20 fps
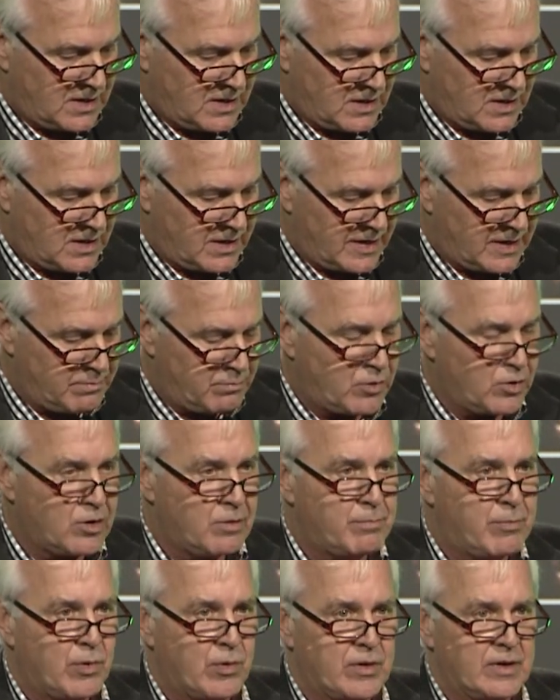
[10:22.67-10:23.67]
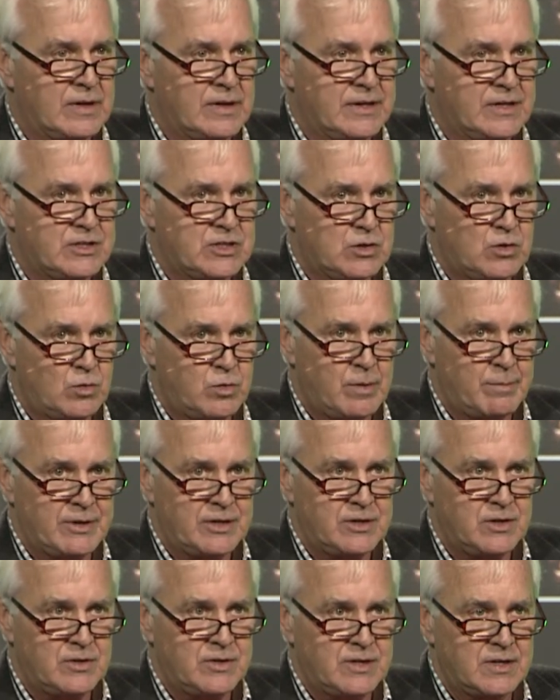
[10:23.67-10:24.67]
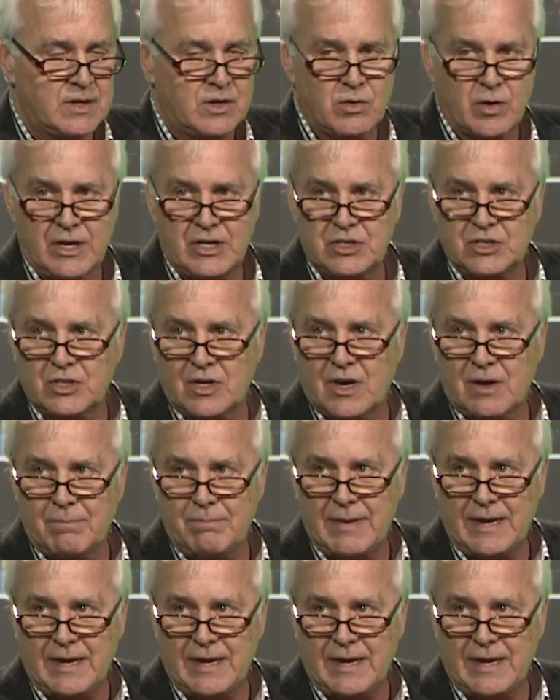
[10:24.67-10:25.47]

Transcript: and more importantly, to a woman who did a great job.